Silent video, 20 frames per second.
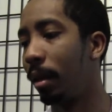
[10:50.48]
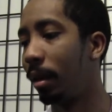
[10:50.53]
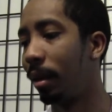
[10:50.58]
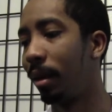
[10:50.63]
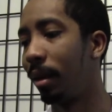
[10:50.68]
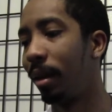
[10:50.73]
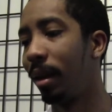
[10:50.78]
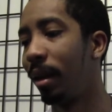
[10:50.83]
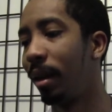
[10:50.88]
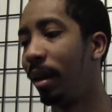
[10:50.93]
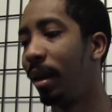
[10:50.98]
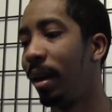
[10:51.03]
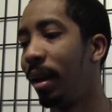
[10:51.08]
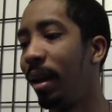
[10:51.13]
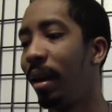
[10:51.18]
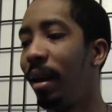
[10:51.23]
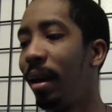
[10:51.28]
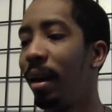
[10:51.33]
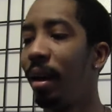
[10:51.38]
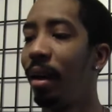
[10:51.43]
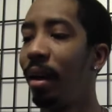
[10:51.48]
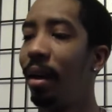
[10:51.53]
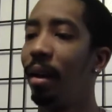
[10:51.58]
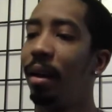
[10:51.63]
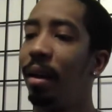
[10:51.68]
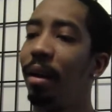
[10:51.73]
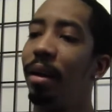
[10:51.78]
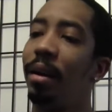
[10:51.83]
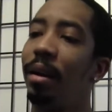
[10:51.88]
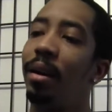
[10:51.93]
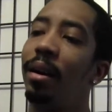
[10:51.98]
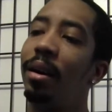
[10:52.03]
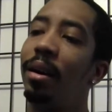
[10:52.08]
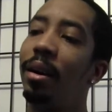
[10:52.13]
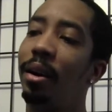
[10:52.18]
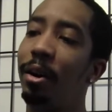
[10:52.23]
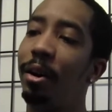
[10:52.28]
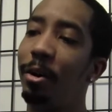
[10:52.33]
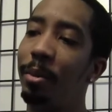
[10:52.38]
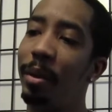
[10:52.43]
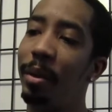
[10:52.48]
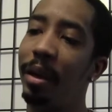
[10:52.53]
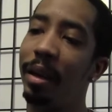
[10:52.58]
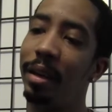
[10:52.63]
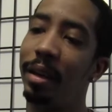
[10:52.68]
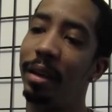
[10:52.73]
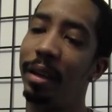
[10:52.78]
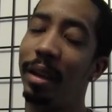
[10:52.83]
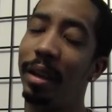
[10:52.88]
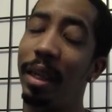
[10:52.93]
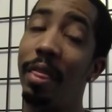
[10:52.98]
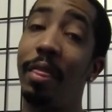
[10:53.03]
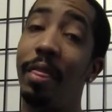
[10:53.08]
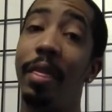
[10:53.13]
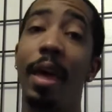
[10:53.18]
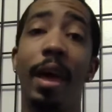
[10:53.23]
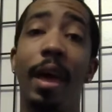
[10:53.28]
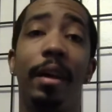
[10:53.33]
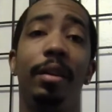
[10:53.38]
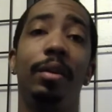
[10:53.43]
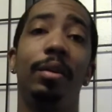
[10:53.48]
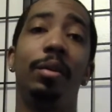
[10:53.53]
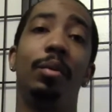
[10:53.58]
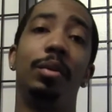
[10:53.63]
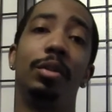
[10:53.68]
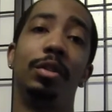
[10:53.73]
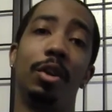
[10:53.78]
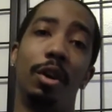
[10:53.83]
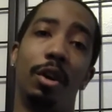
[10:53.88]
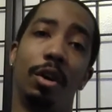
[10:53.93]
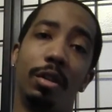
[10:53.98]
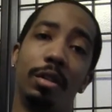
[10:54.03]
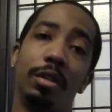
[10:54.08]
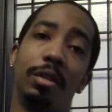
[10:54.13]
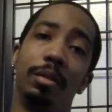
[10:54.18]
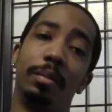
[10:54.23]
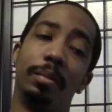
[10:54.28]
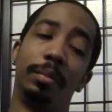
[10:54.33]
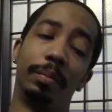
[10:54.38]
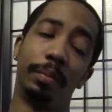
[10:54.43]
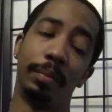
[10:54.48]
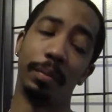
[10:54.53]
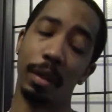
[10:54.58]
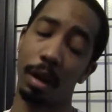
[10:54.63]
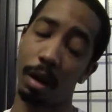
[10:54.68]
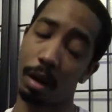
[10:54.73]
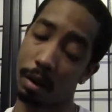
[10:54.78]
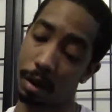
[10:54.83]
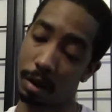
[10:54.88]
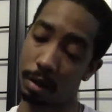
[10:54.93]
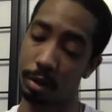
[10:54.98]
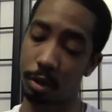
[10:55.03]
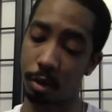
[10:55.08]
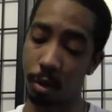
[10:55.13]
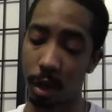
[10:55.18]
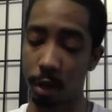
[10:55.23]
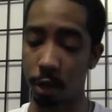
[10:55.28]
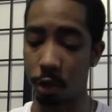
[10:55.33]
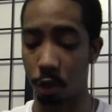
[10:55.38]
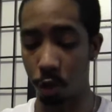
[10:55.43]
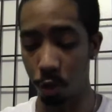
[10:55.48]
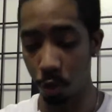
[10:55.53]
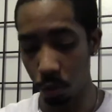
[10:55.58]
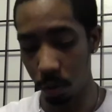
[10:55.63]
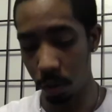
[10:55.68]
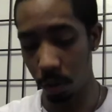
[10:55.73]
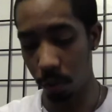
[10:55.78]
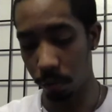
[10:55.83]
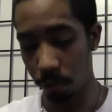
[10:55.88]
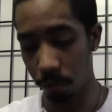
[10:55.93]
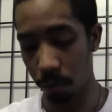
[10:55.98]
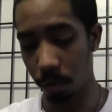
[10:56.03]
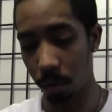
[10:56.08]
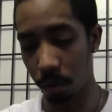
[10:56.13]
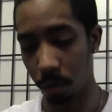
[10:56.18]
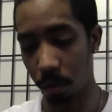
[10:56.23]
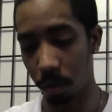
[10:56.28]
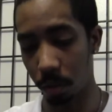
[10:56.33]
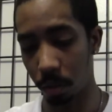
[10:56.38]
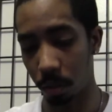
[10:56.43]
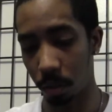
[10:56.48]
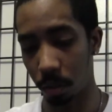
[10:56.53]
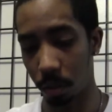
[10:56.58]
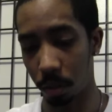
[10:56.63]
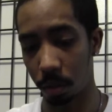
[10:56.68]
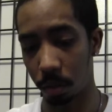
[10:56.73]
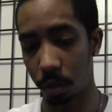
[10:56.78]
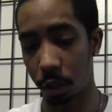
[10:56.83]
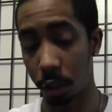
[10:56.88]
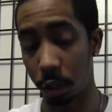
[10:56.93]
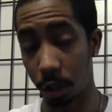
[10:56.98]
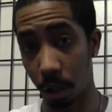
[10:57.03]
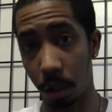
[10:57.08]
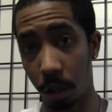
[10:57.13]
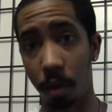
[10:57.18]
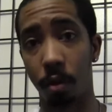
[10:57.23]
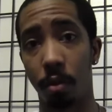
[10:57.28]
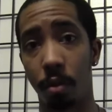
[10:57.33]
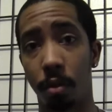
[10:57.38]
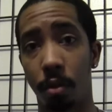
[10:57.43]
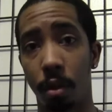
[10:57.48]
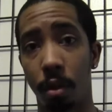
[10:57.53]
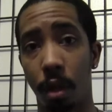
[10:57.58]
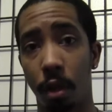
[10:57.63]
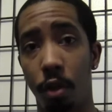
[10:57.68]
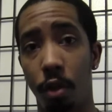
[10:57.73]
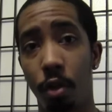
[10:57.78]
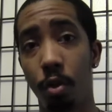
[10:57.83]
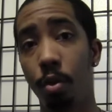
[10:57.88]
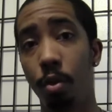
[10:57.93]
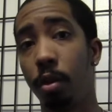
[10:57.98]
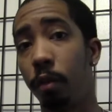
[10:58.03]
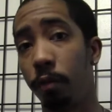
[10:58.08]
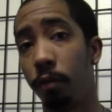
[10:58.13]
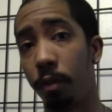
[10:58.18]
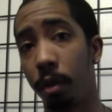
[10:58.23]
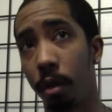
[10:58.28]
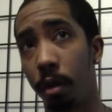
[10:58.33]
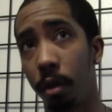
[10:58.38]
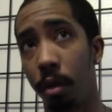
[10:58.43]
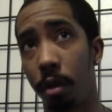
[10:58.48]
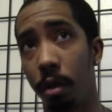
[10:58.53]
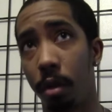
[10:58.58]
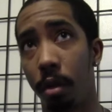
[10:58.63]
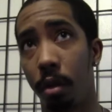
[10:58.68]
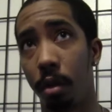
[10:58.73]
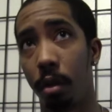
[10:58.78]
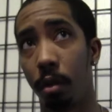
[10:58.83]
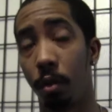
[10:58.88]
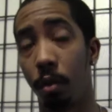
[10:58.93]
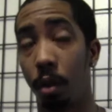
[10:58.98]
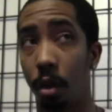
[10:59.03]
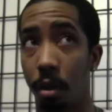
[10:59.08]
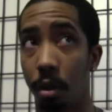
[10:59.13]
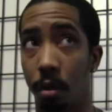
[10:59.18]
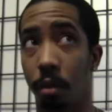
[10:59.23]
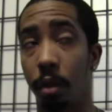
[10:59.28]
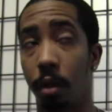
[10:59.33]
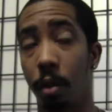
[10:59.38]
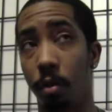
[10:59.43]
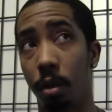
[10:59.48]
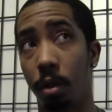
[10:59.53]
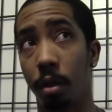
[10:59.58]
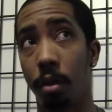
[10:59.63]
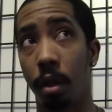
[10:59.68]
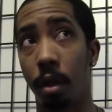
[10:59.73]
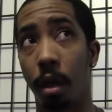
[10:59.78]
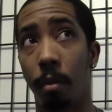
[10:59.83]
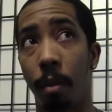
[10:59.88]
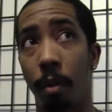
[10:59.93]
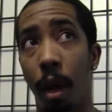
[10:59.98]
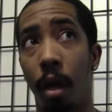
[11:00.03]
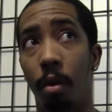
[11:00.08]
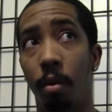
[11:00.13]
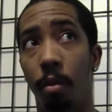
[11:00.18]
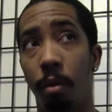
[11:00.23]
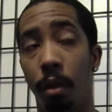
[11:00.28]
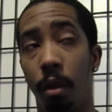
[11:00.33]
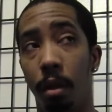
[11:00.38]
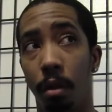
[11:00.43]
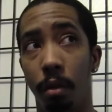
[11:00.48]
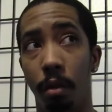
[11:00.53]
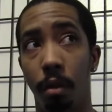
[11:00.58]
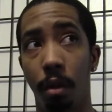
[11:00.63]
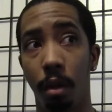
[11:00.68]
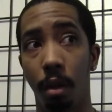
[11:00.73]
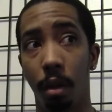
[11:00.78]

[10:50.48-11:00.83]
to me. Oh man, that was awesome. Alright, so that's two different channels and two different, well, they were the same battle, but